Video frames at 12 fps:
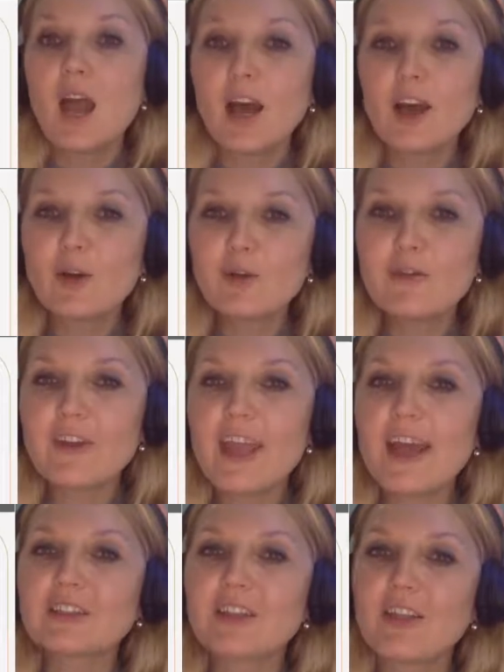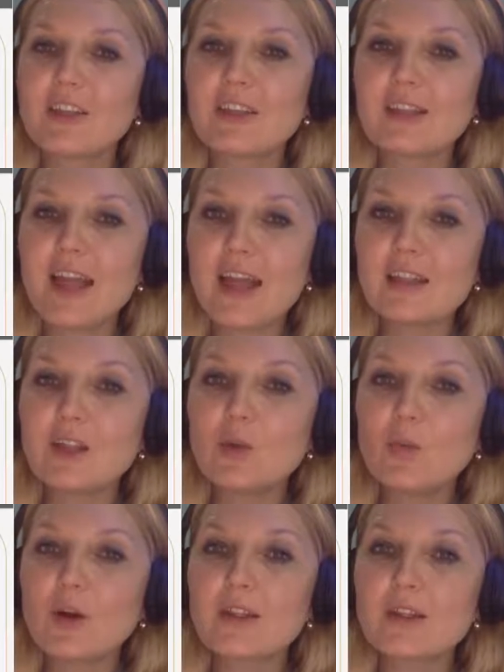Hunviet, this lesson
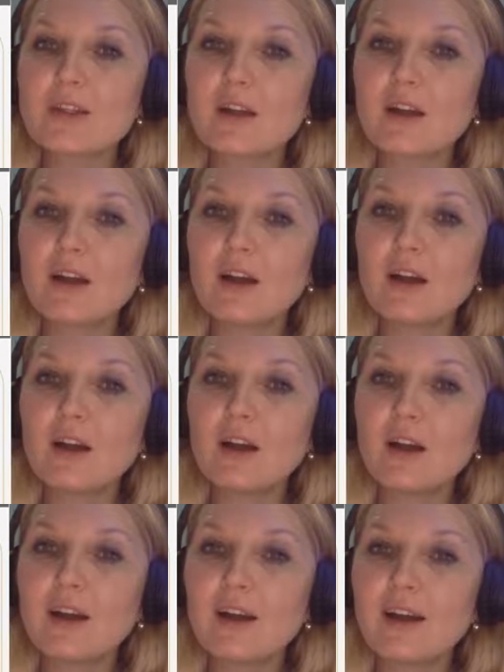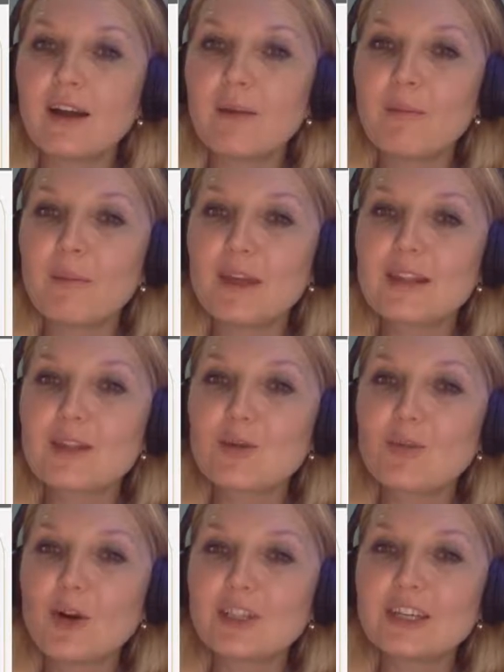was Miss
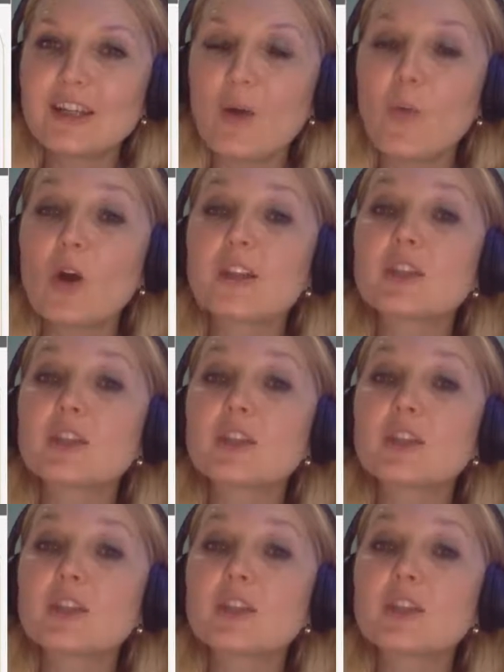Subotina was